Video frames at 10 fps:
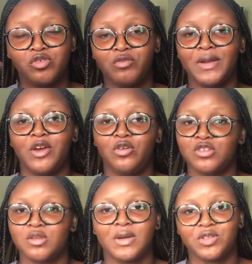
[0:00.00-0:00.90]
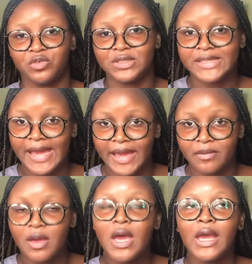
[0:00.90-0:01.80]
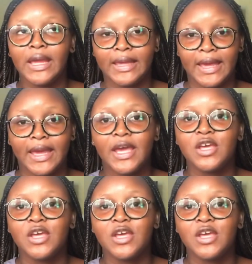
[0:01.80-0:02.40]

reply your customers on time, yeah.